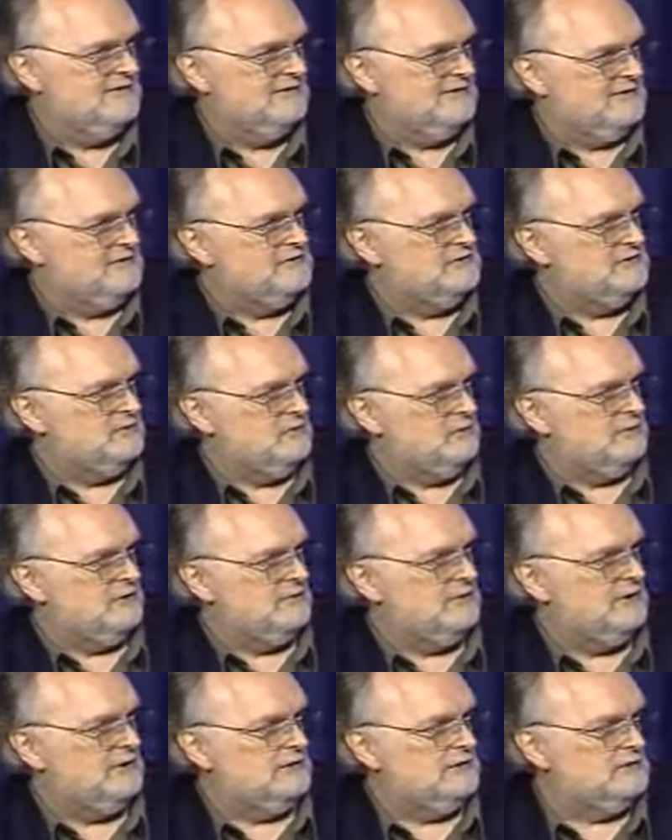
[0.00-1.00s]
Because you're worried
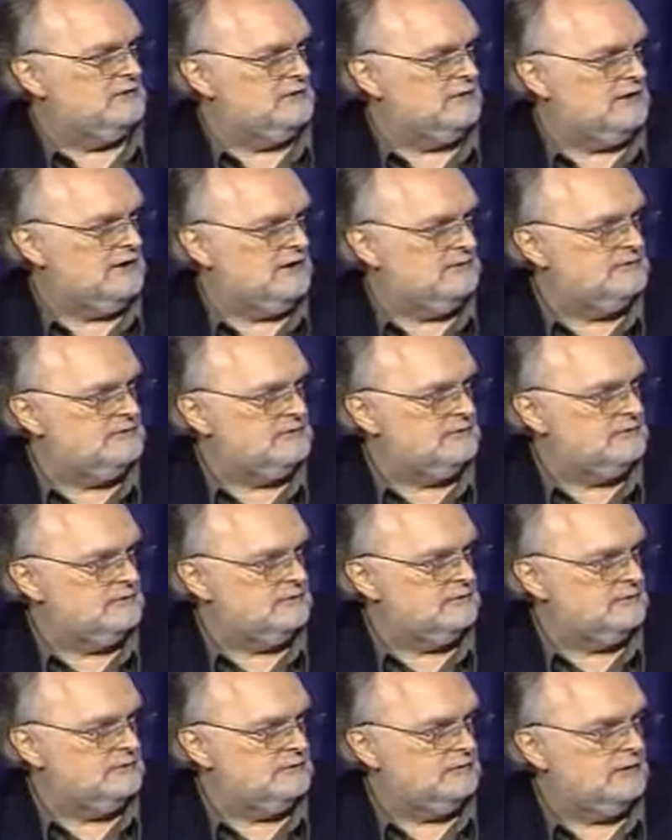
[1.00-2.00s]
about your right. job, so
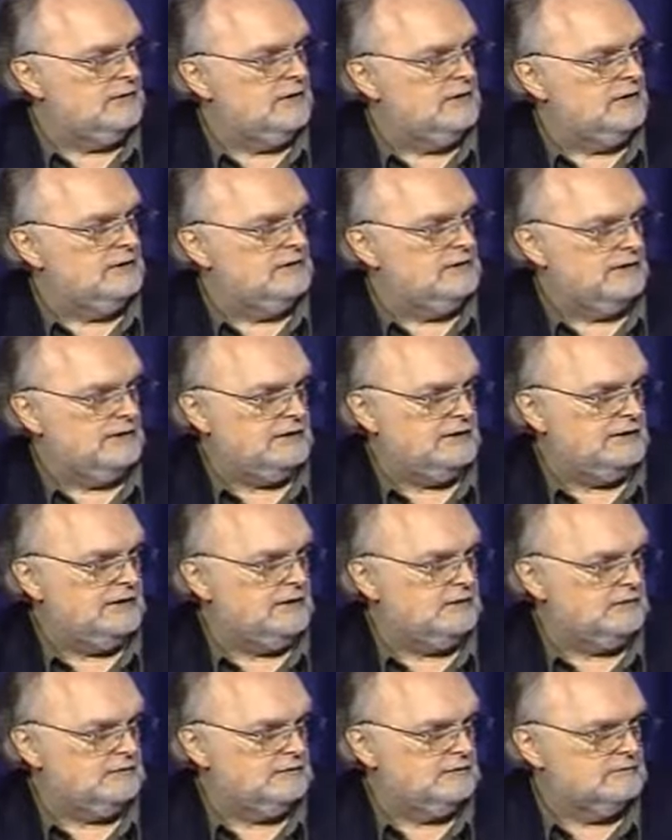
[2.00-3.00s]
you take it
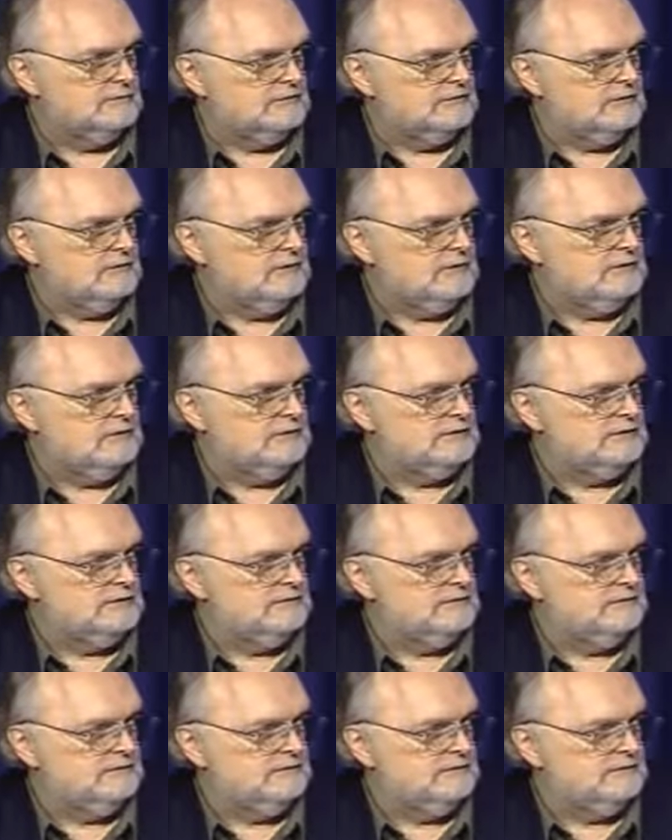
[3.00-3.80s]
out somewhere mm -hmm. else.